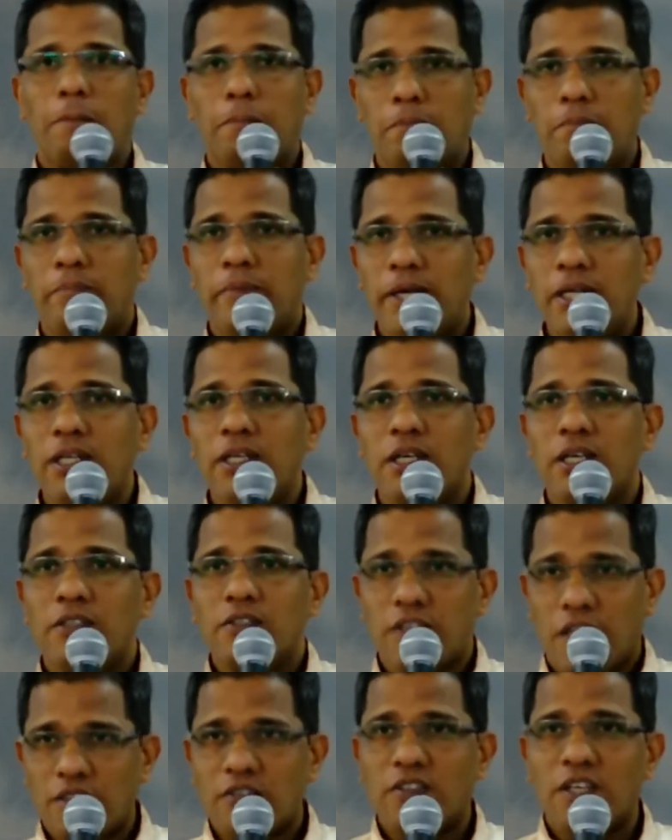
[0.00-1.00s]
Eh?
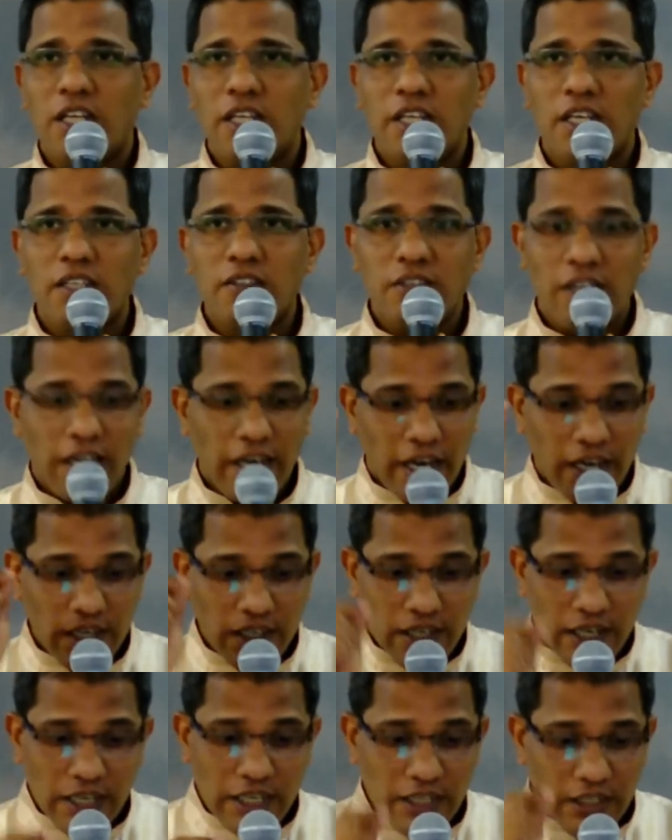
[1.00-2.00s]
Chastening us. And
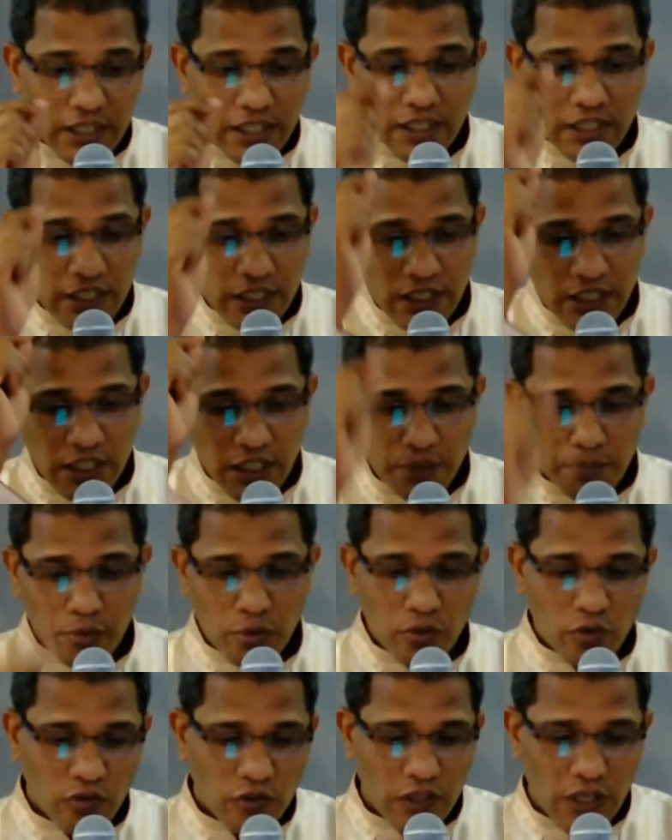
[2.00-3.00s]
in, in, in
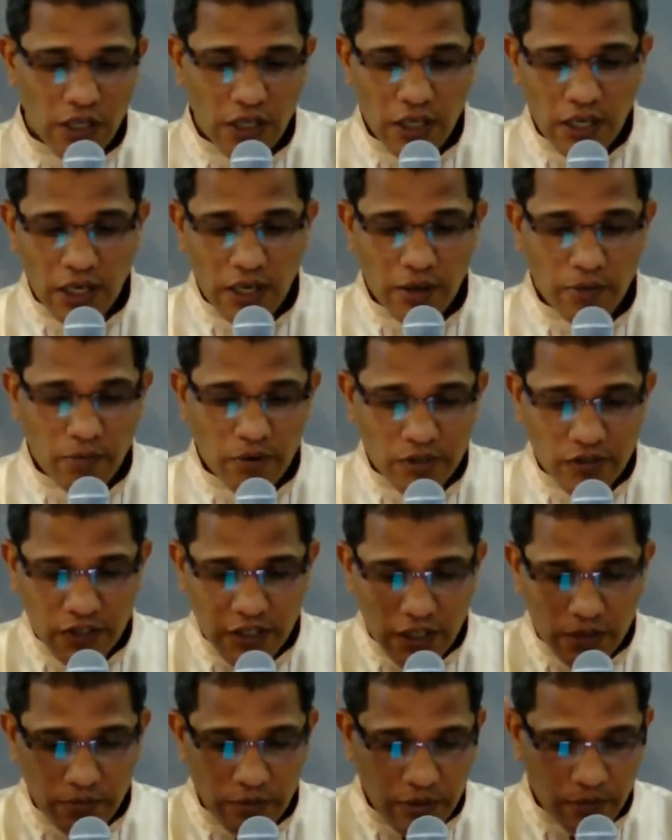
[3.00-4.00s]
Hebrews, uh, uh, once
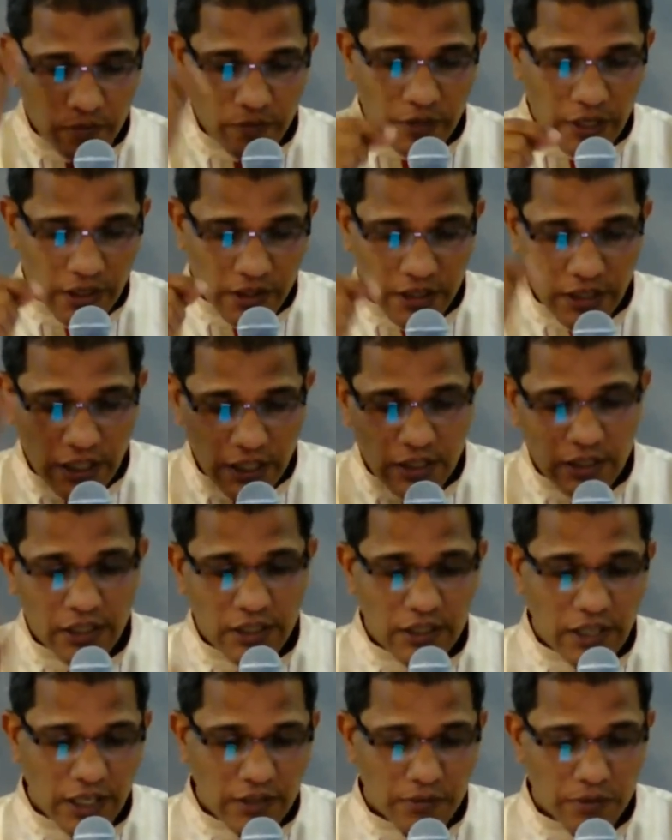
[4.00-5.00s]
again, we, we are reading in
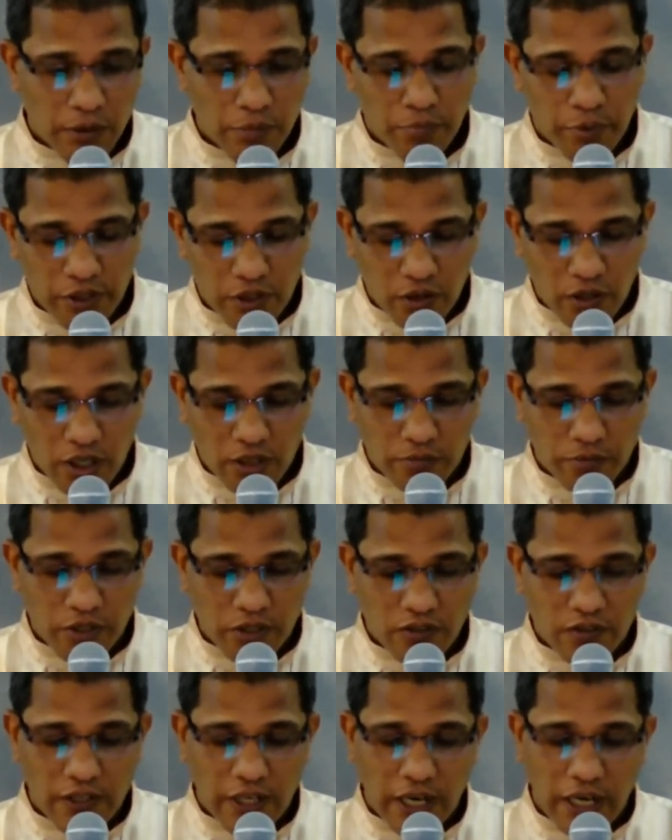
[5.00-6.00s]
that uh, particular verse
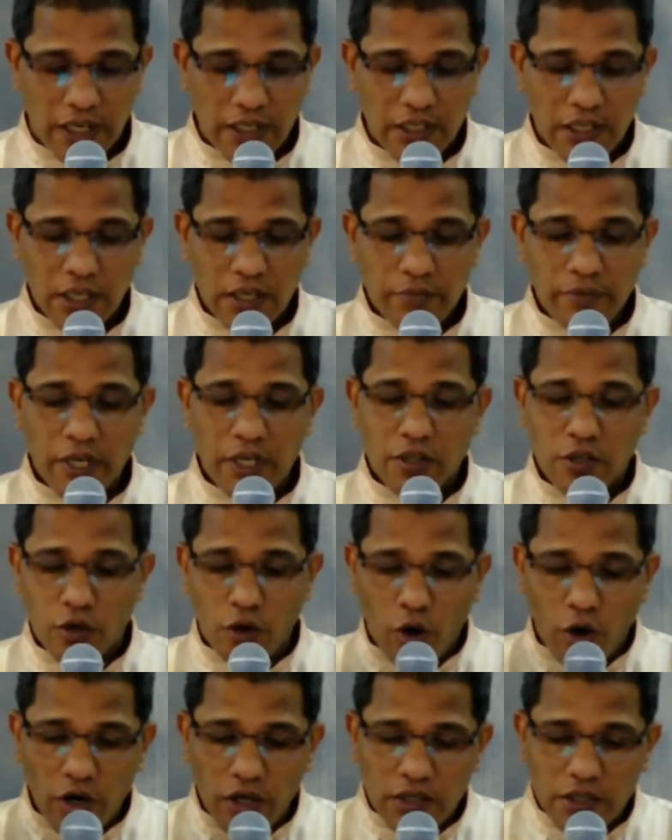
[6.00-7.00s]
that we are
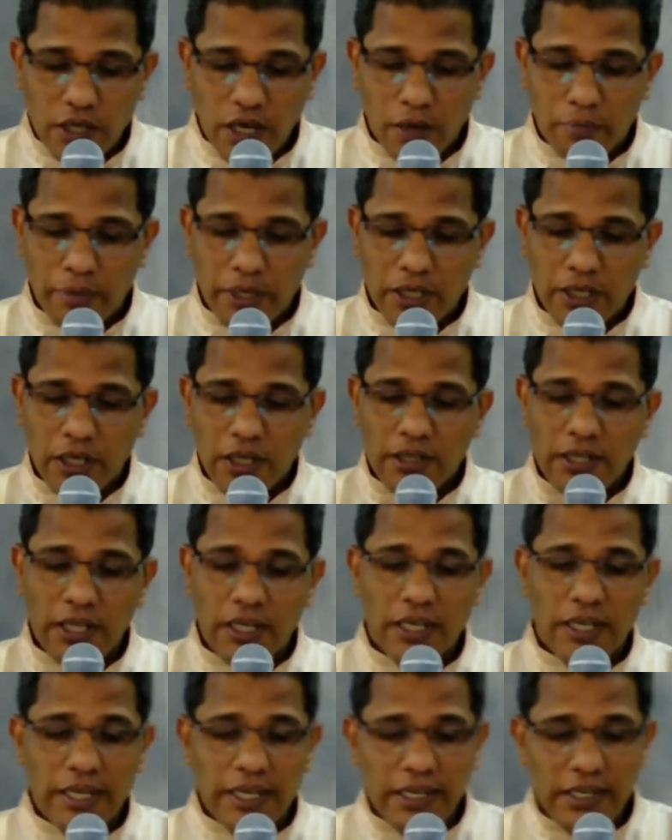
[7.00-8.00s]
not, I mean,
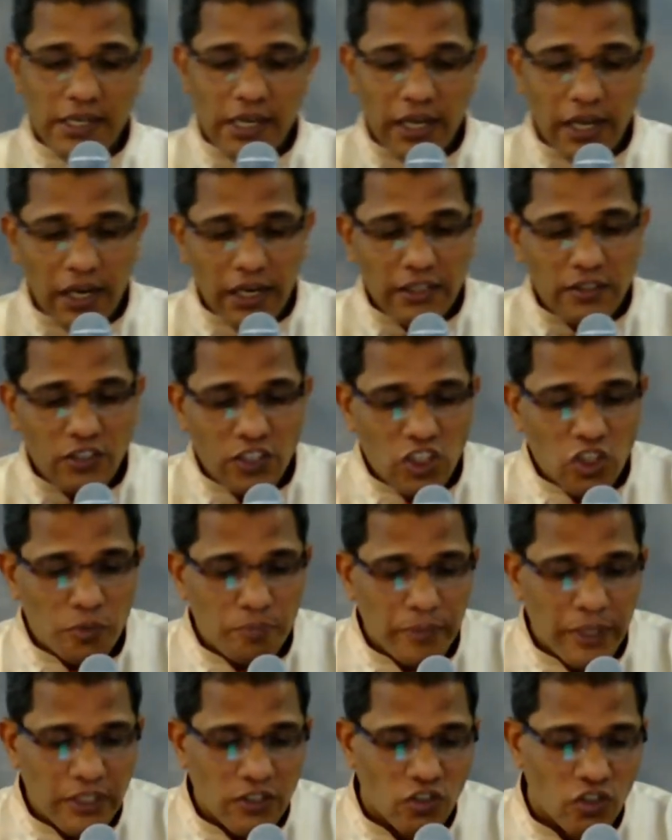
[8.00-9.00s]
the
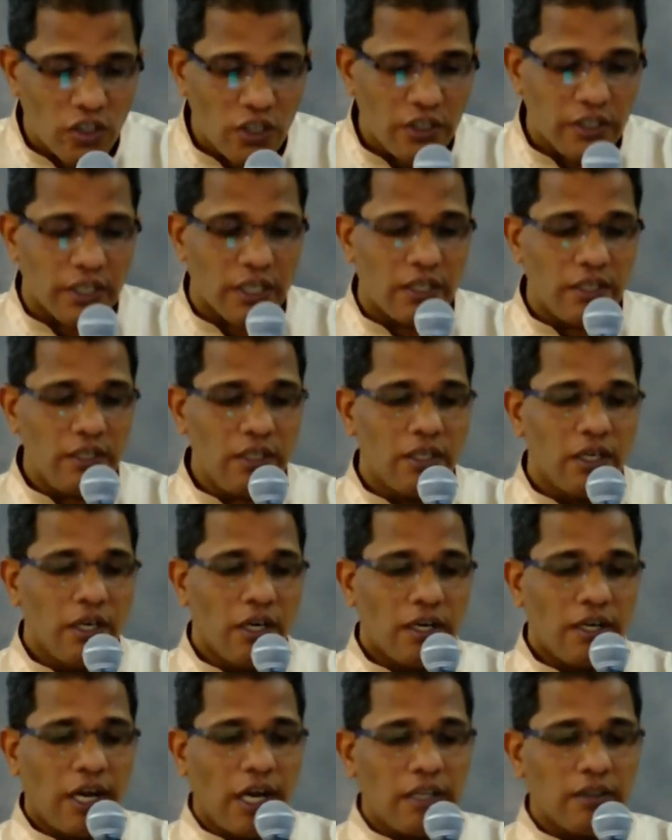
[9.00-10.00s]
illegitimate children,
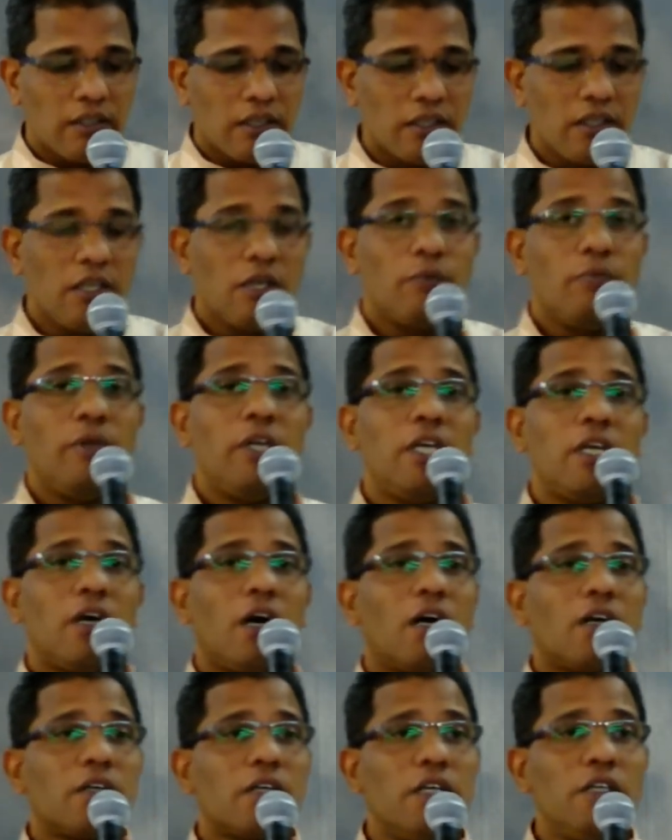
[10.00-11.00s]
rather, we
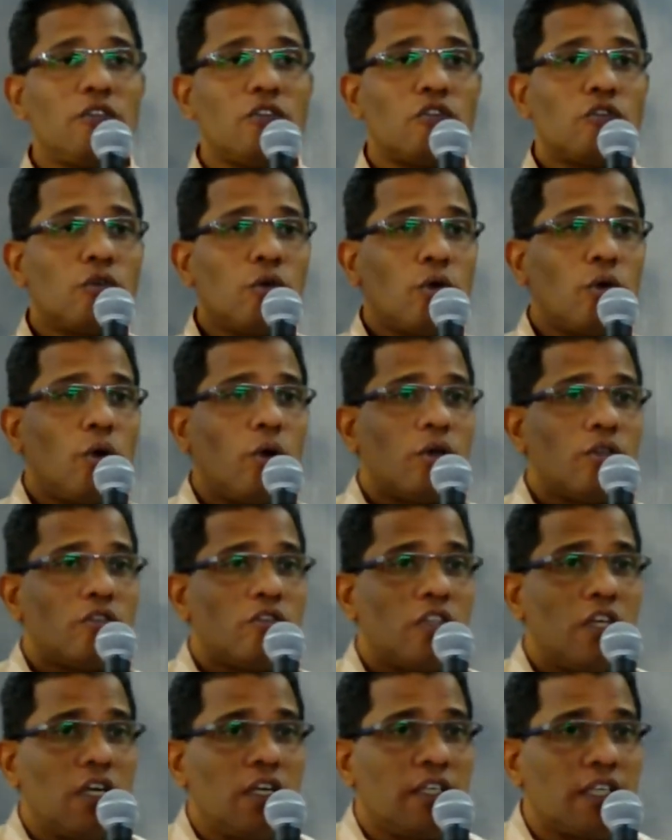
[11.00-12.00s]
are his own
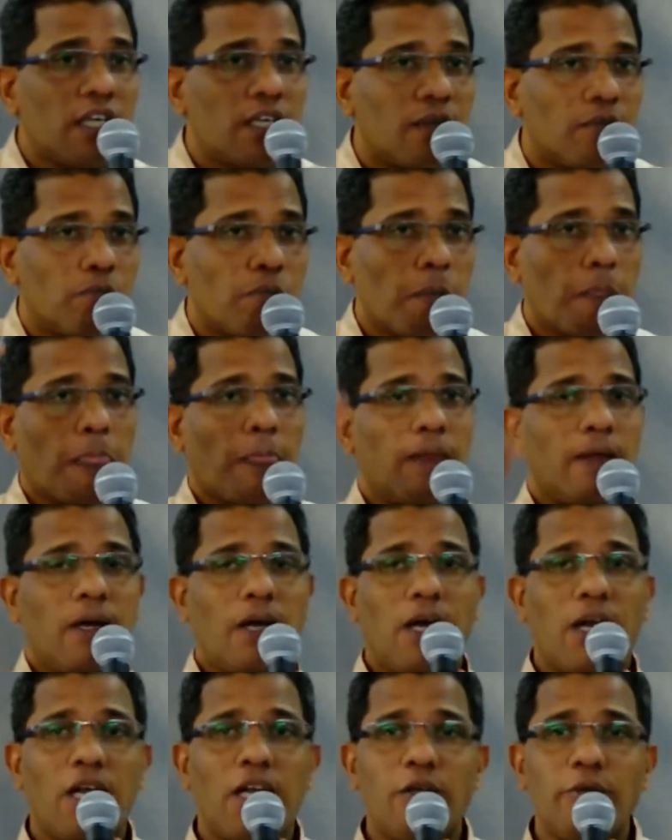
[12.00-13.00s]
children.
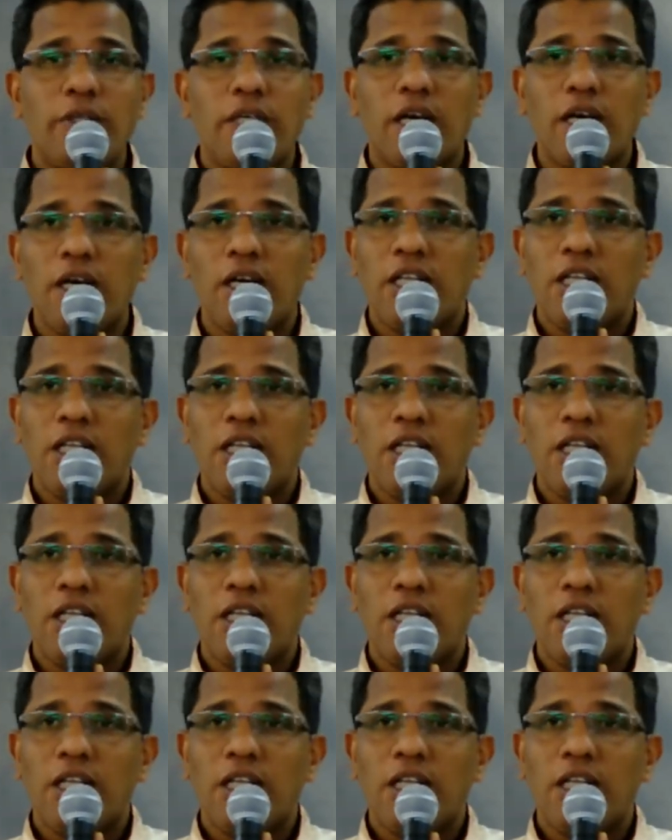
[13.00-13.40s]
Hallelujah.